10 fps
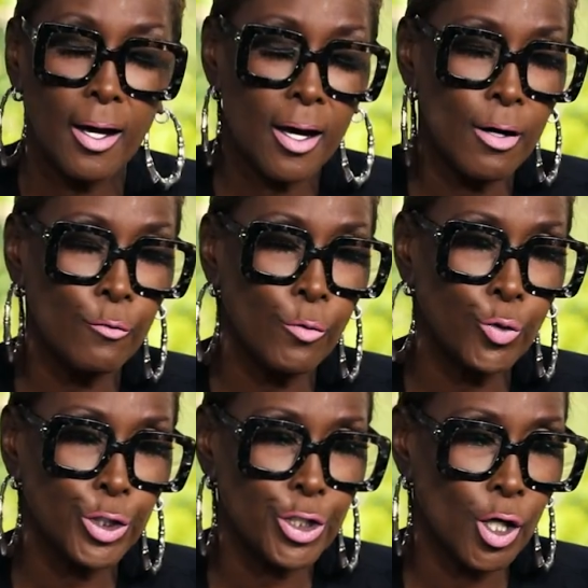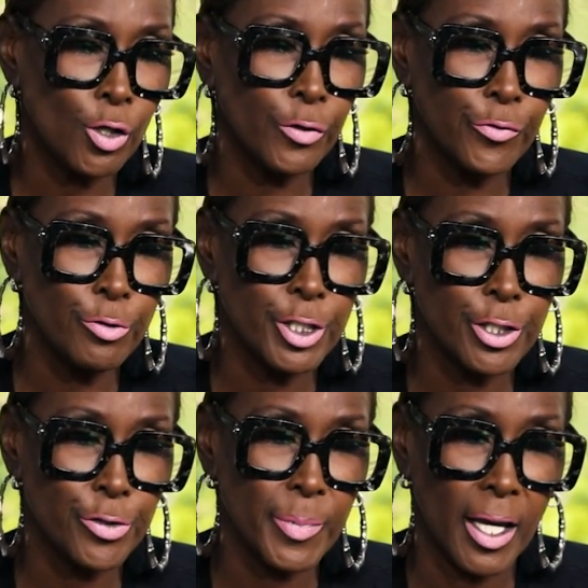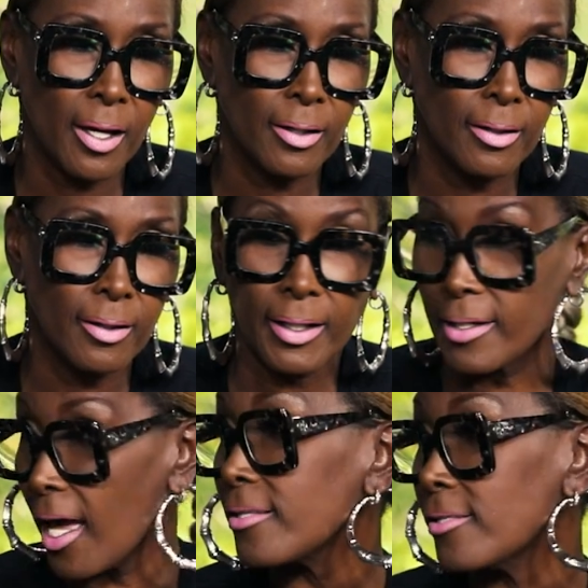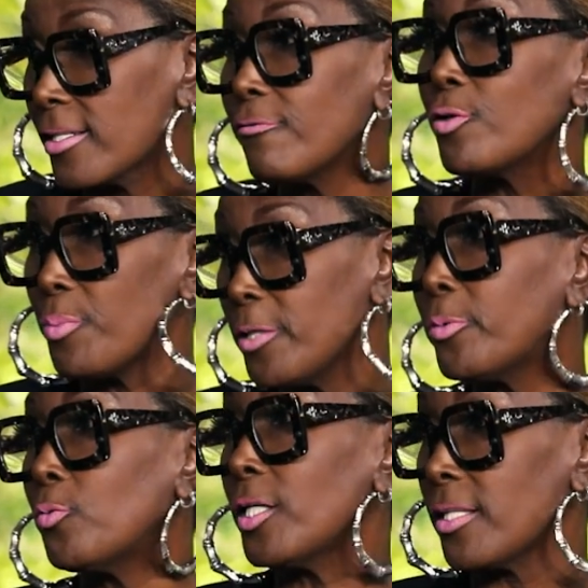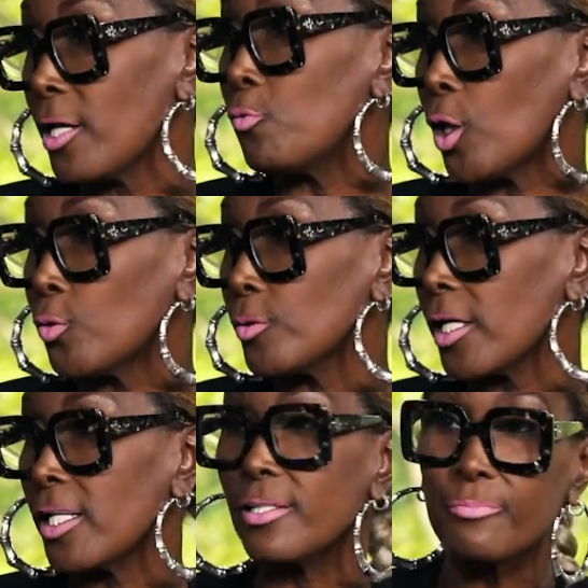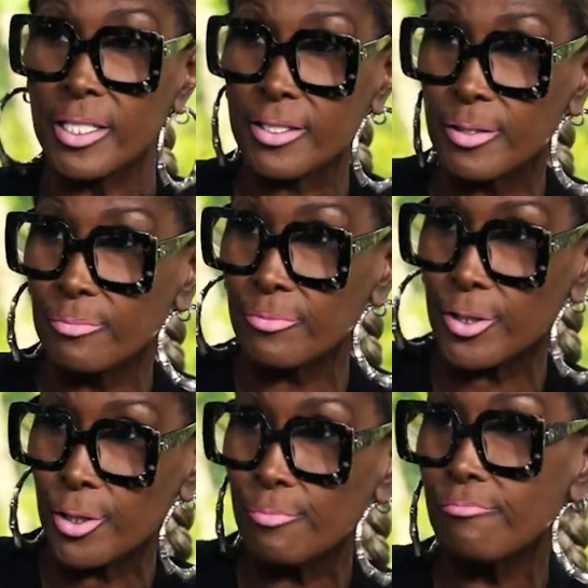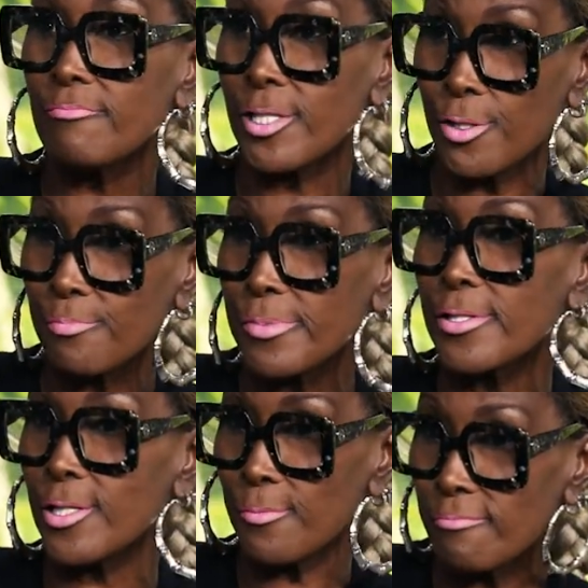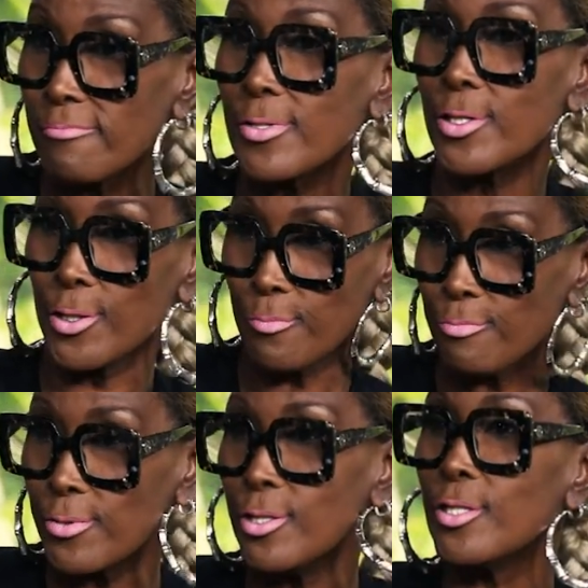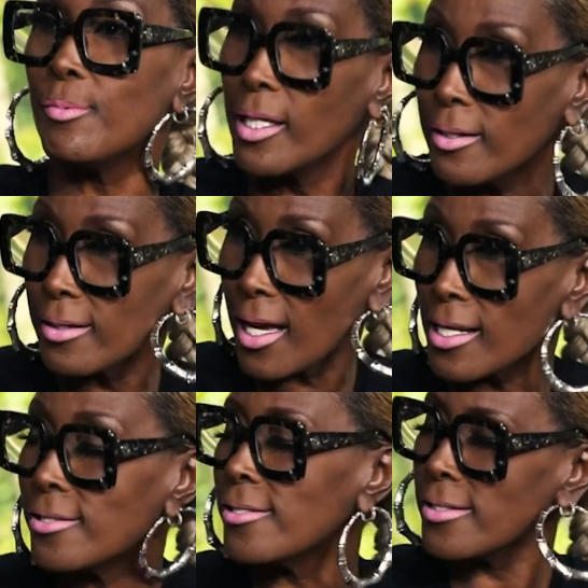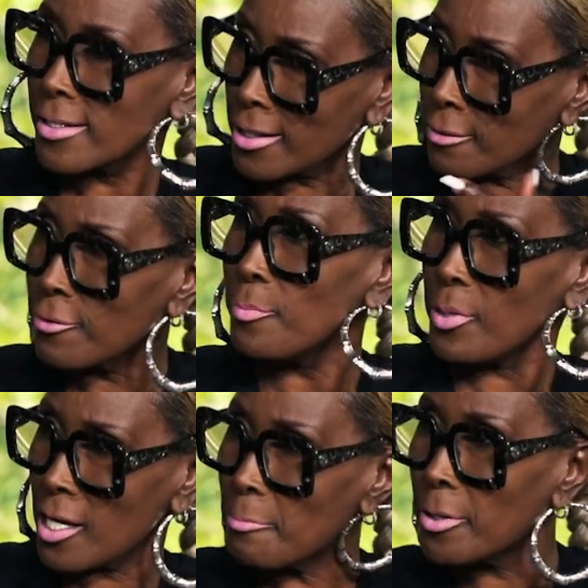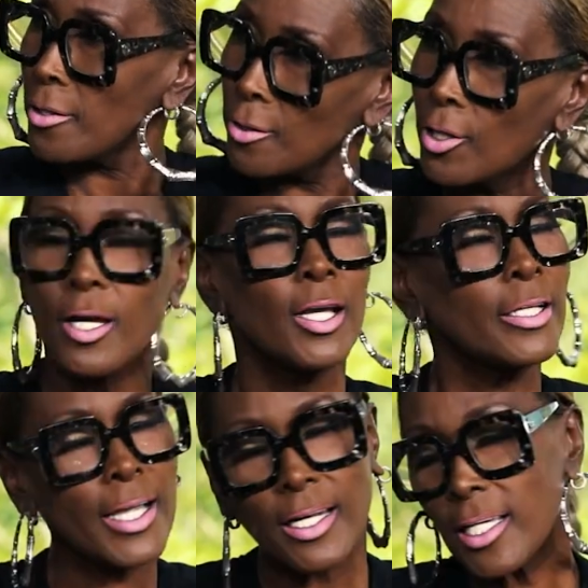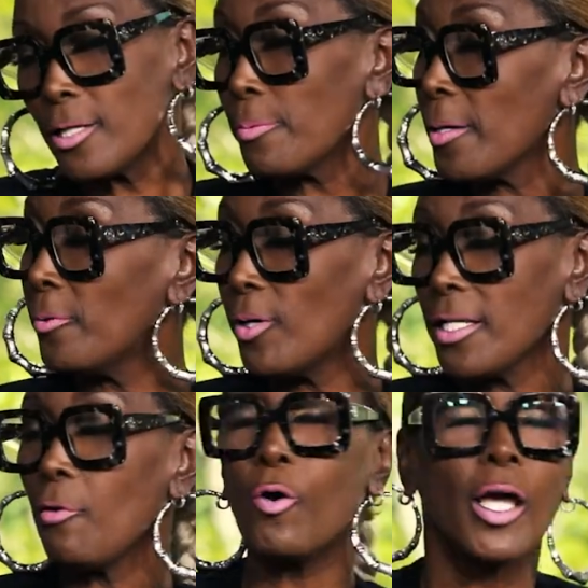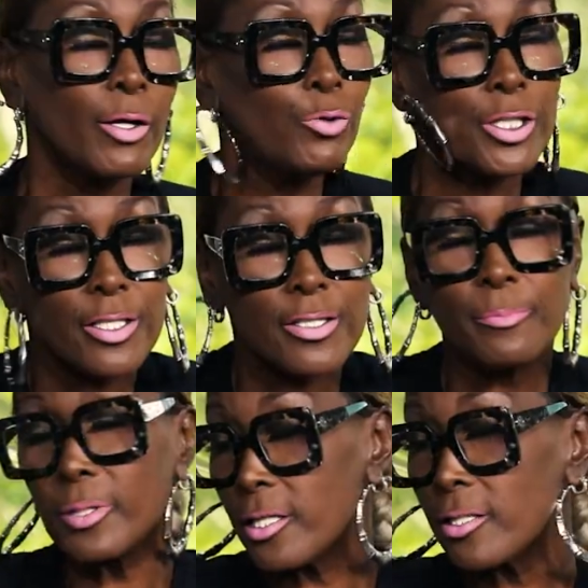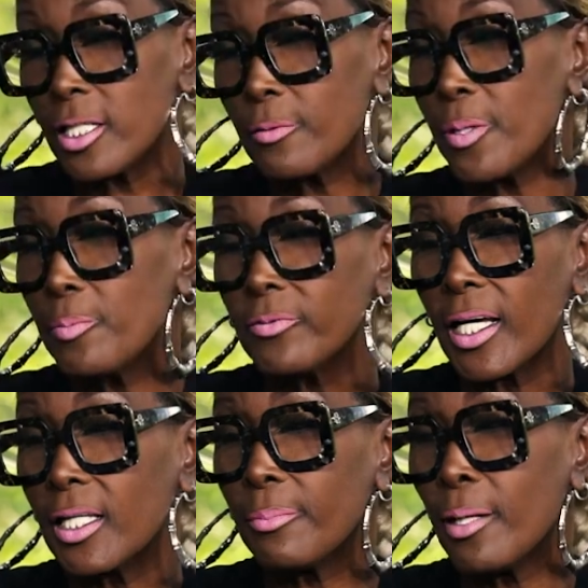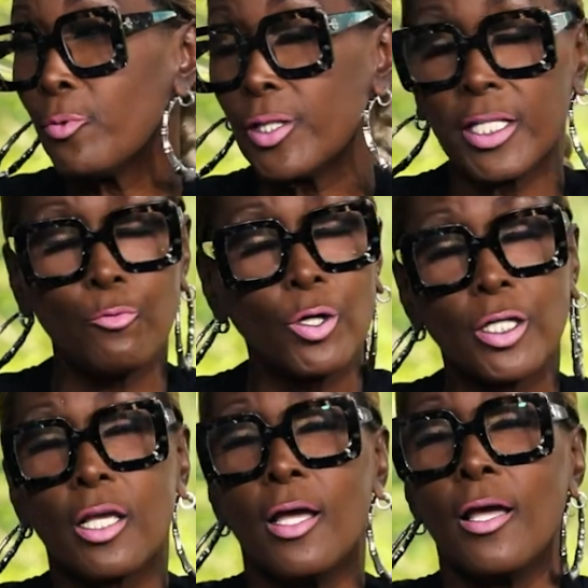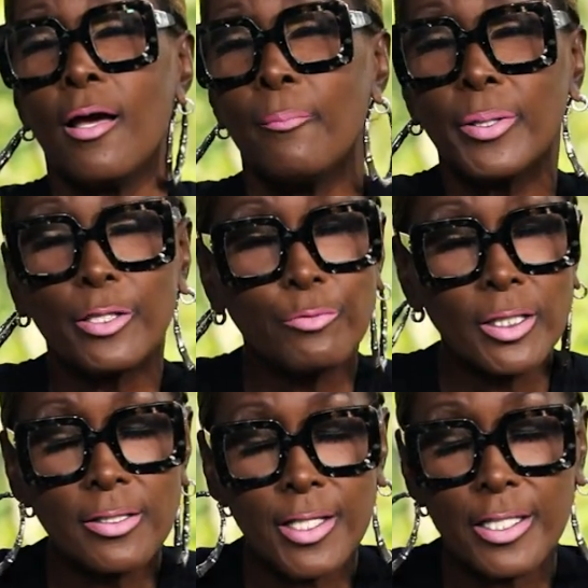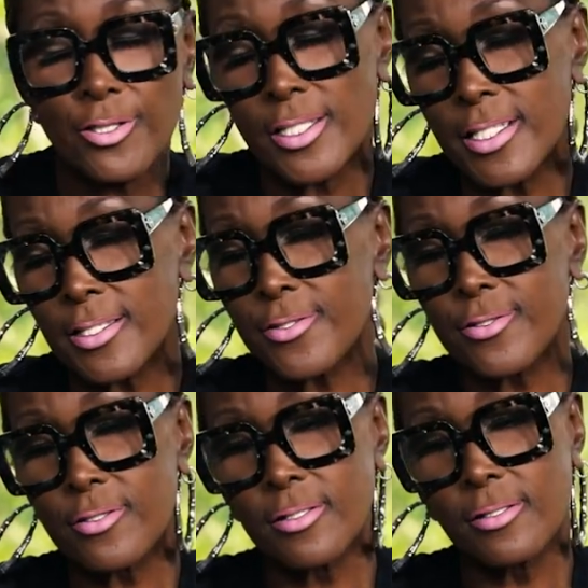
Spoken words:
wrote a song a few years back, got to give the people what they want. And it's a do, do, do, do, do, do. Got to give the people, you got to give the people what they want. And we're just simply here to give the people of Alabama what they want. But the realization is